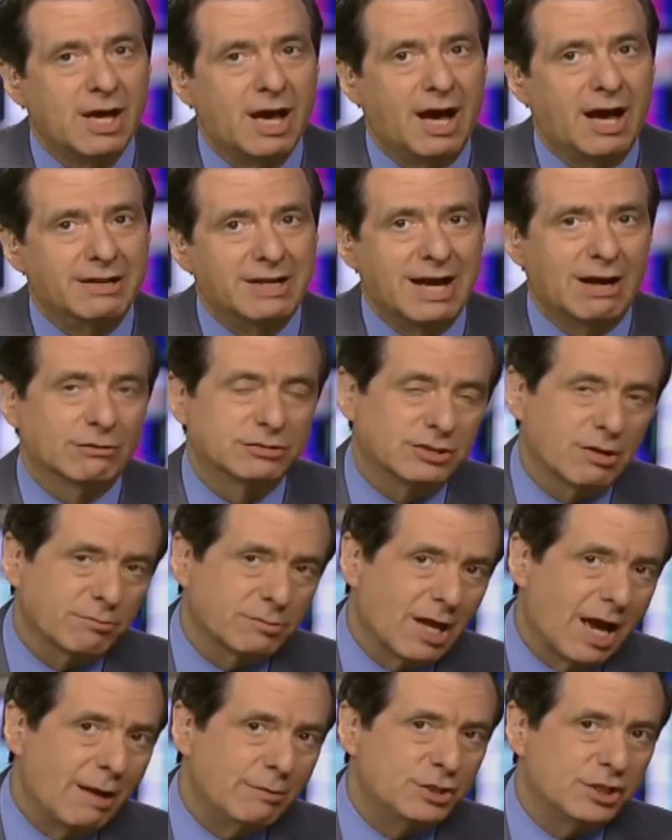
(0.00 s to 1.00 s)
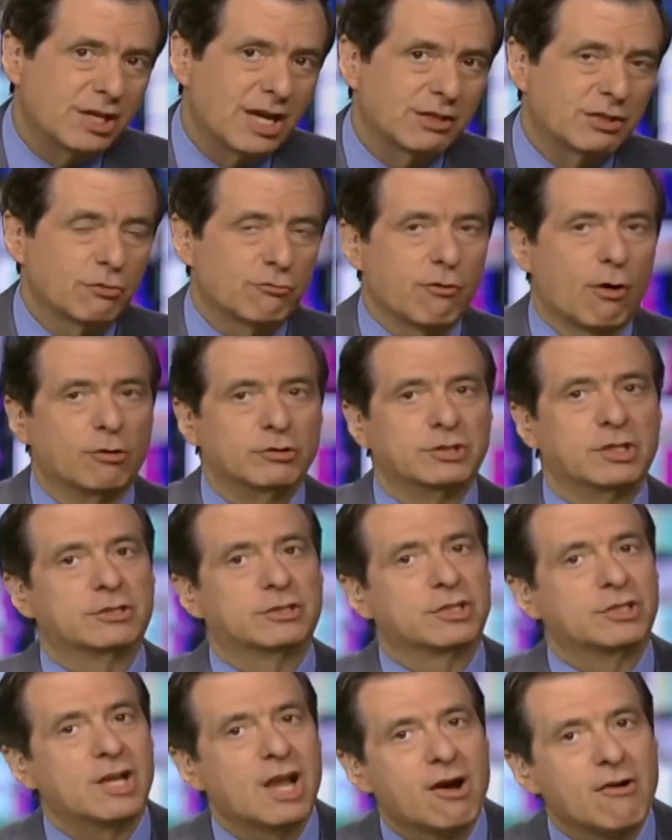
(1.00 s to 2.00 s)
Uh, now, sometimes you get the rosy
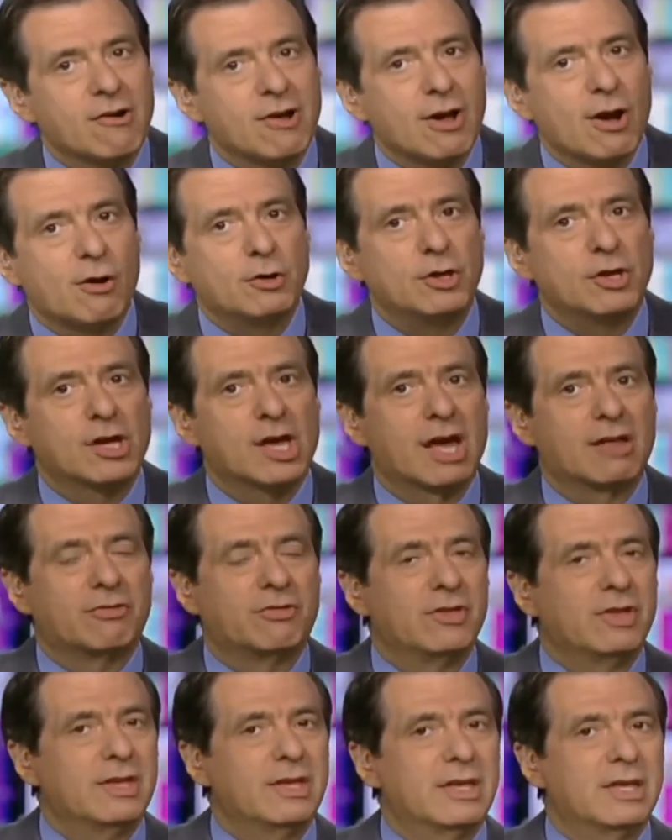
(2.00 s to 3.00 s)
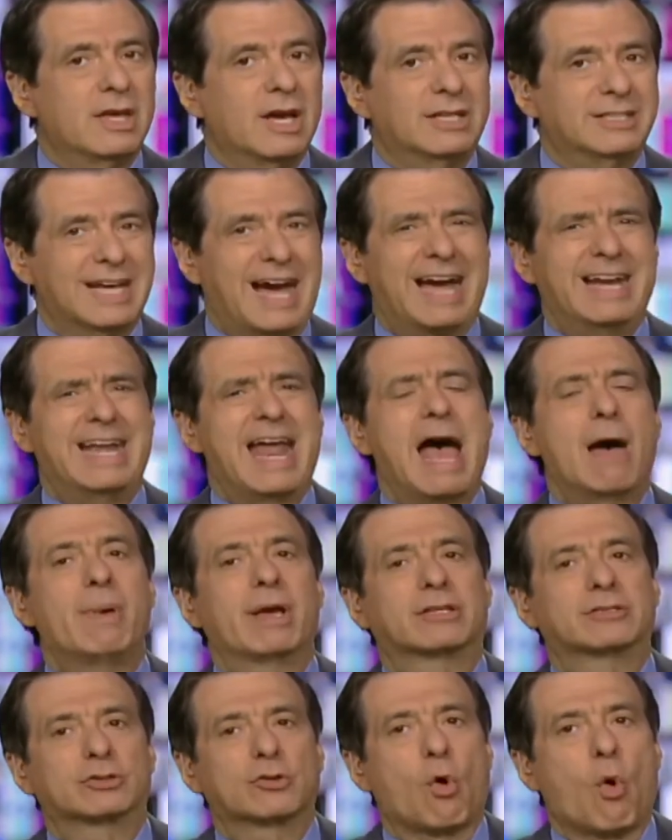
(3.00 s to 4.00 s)
scenario, you get the uh,
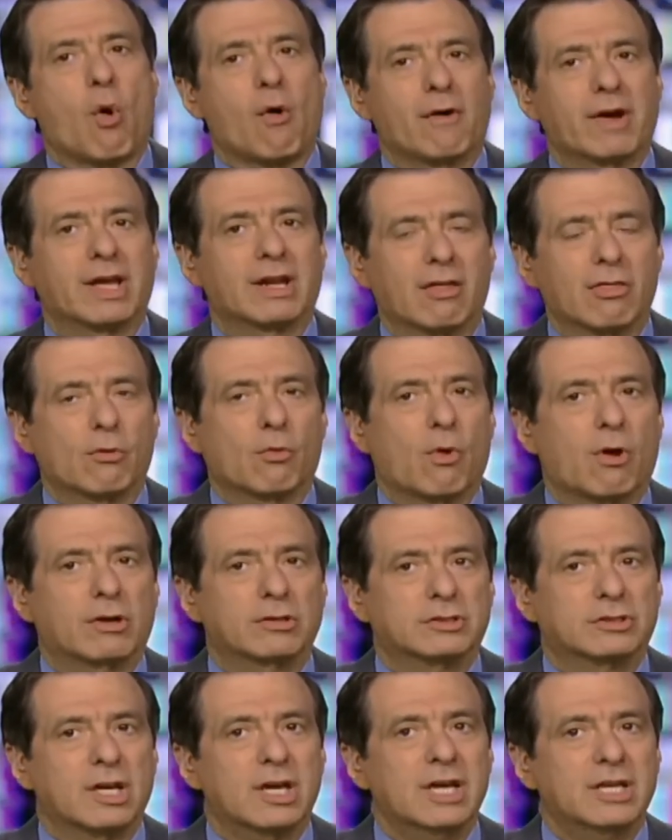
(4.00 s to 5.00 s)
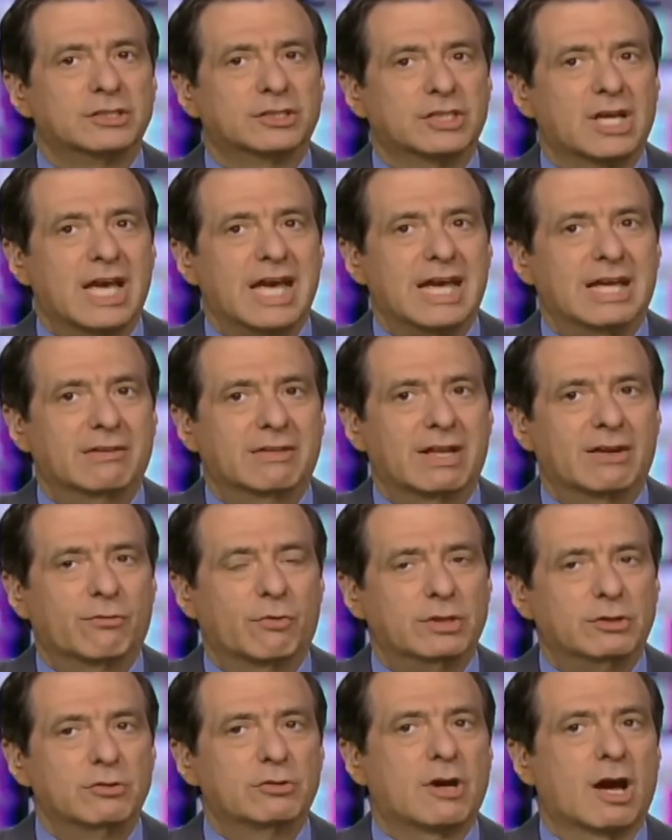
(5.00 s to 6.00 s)
dynamic scoring, in other words, saying that if
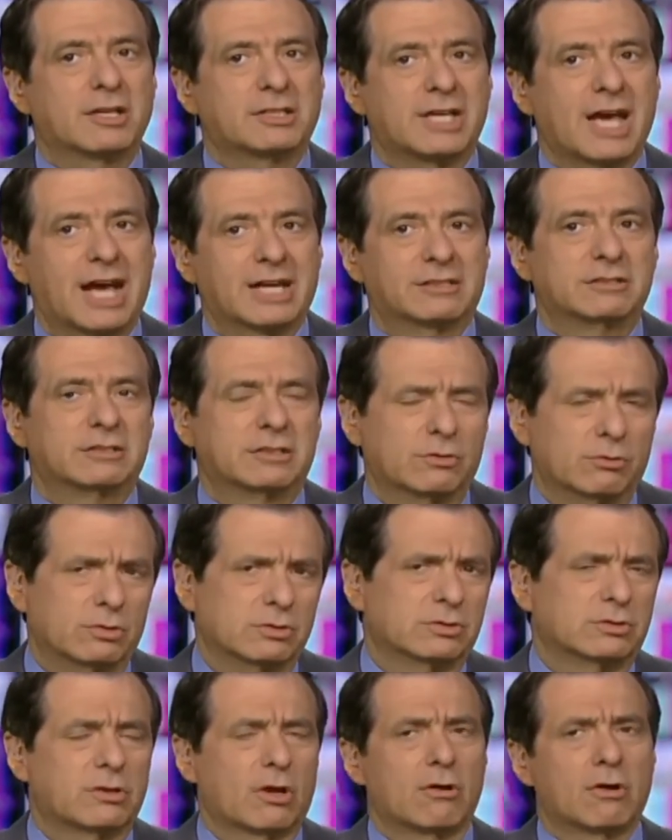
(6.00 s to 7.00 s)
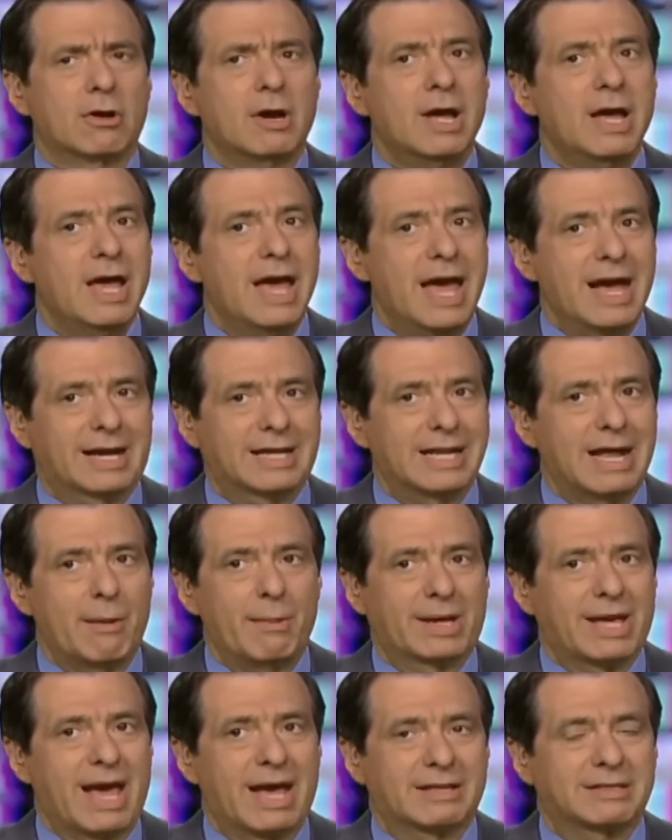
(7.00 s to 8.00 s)
we do cut taxes, it will stir
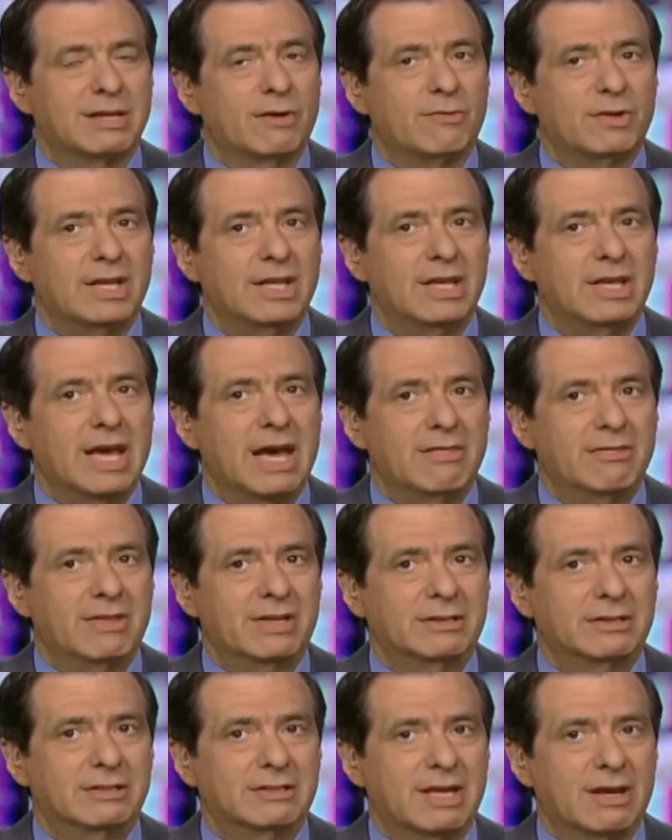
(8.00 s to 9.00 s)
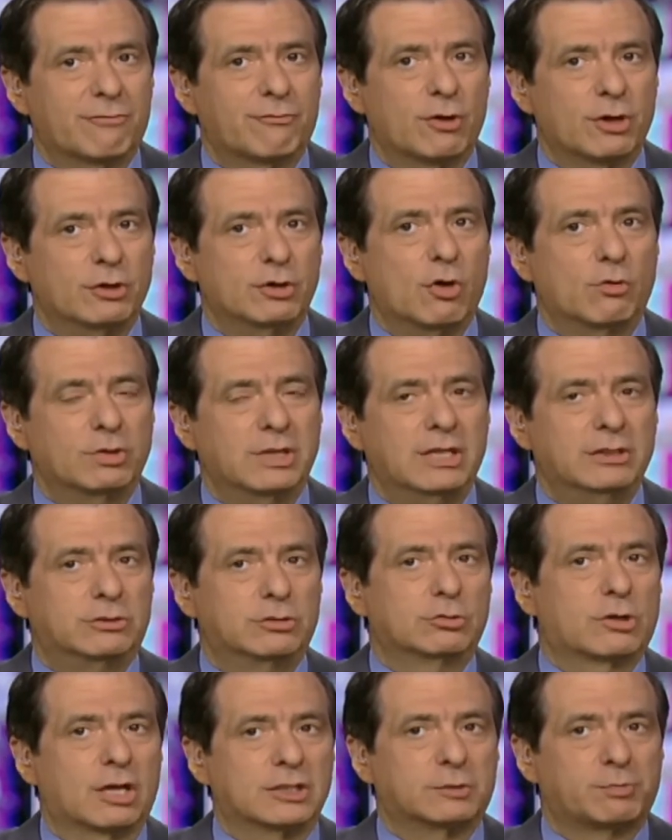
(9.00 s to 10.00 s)
economic activity, and th- therefore you don't need
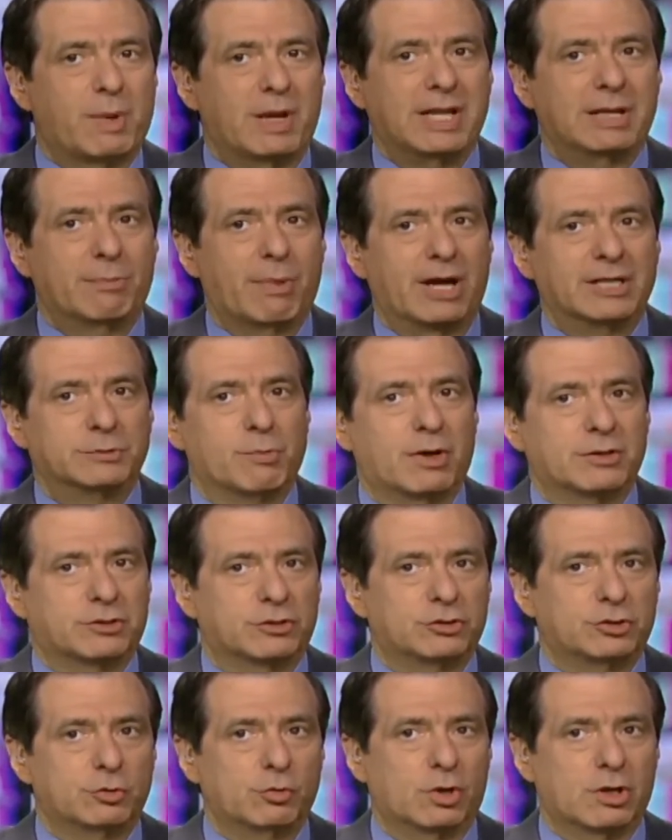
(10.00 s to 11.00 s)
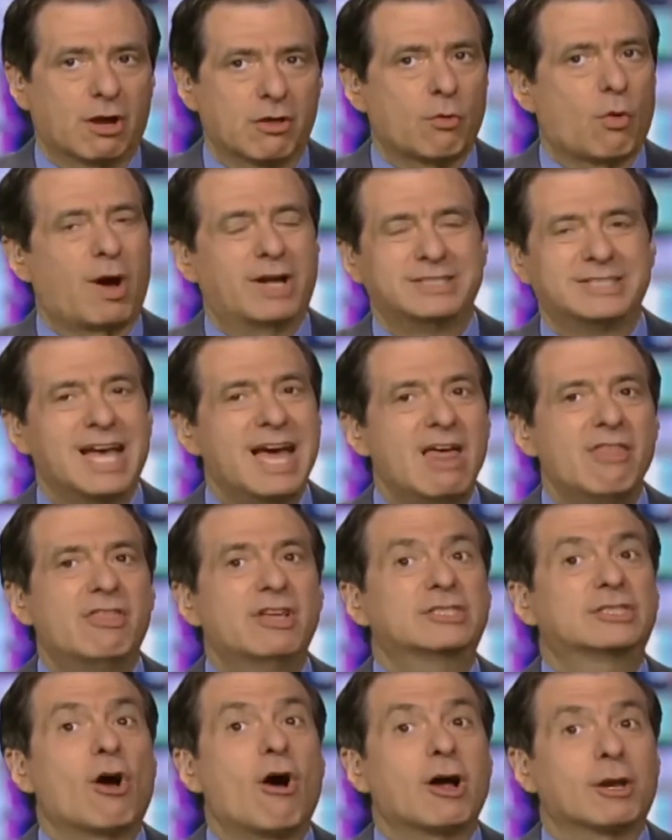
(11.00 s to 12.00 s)
to cut spending by as much as you would otherwise.
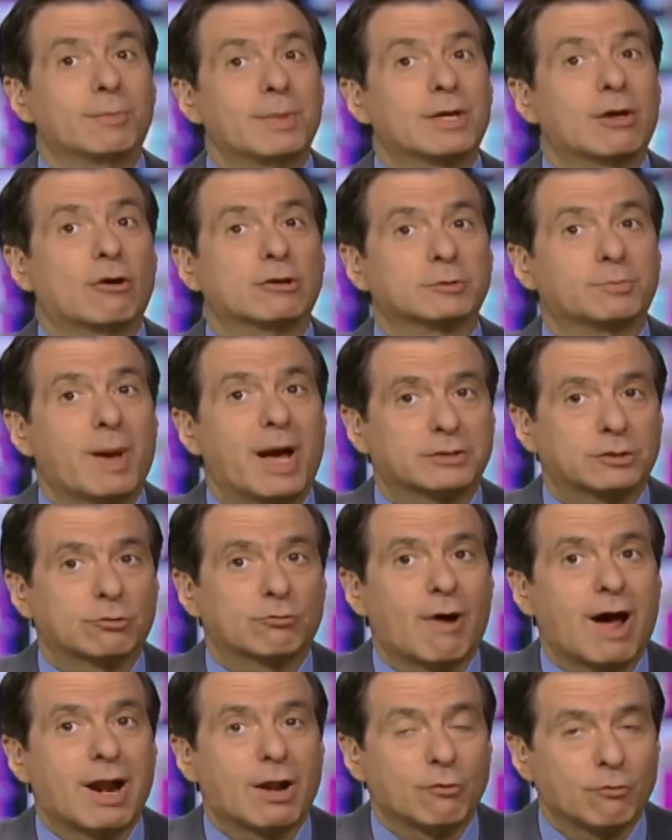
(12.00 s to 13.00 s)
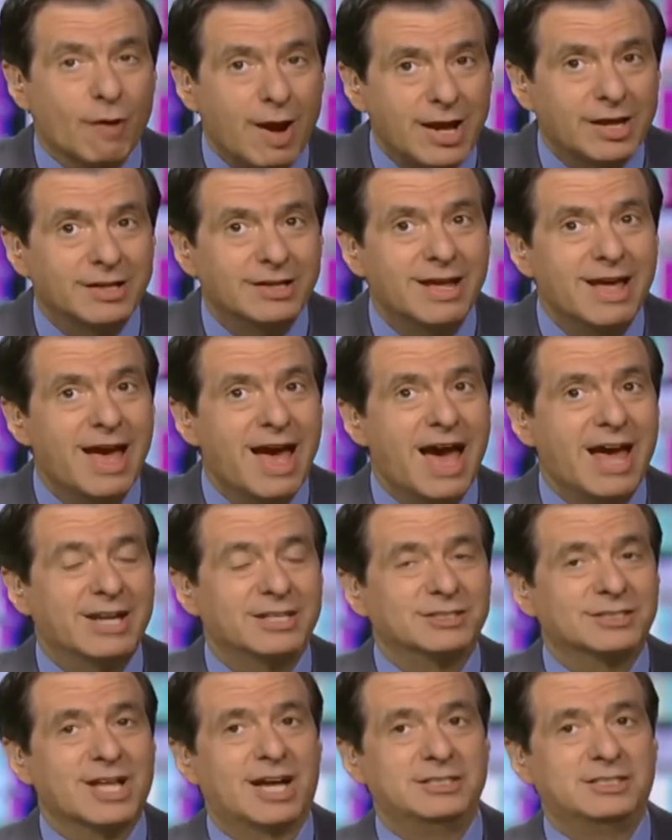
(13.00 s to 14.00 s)
This argument goes back to Ronald Reagan and
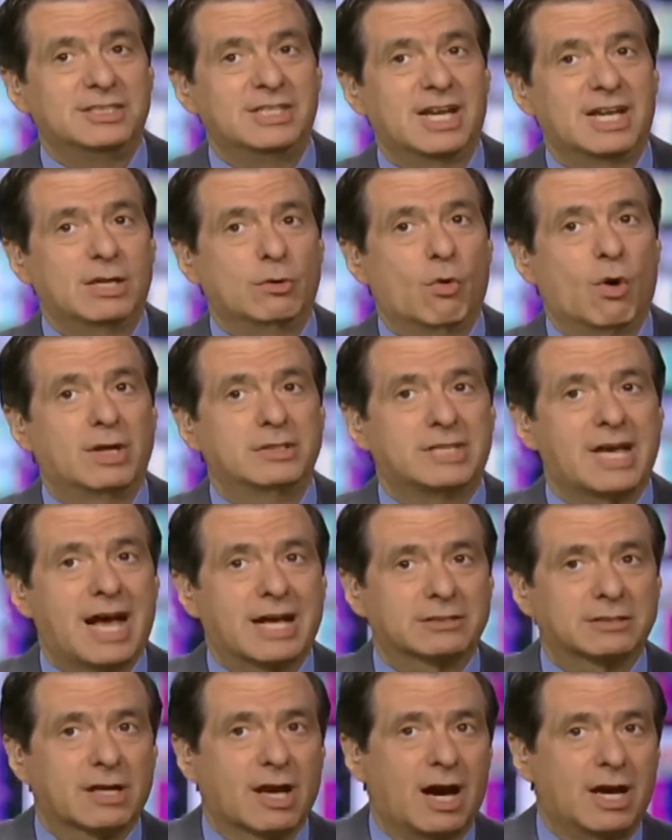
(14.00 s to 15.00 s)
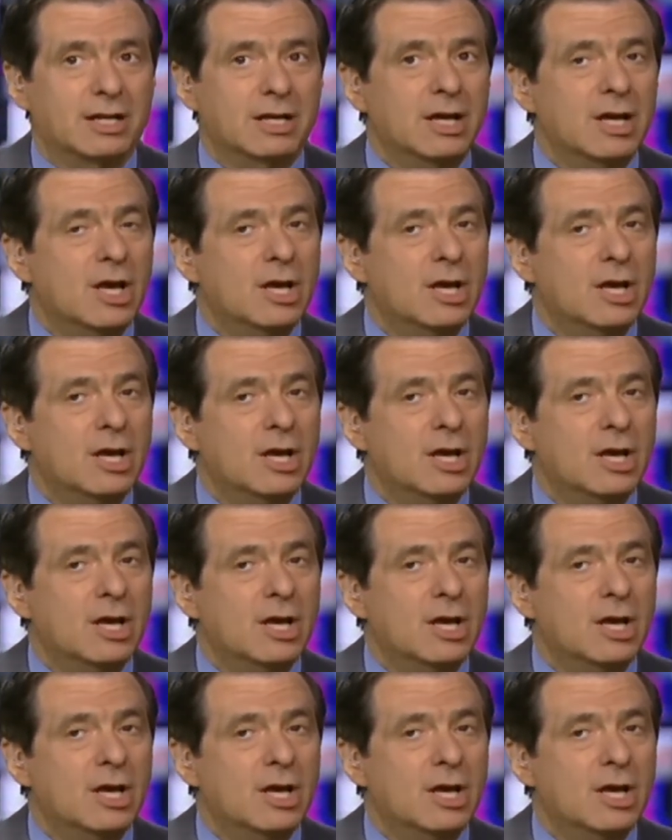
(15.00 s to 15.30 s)
his 1981 tax cut.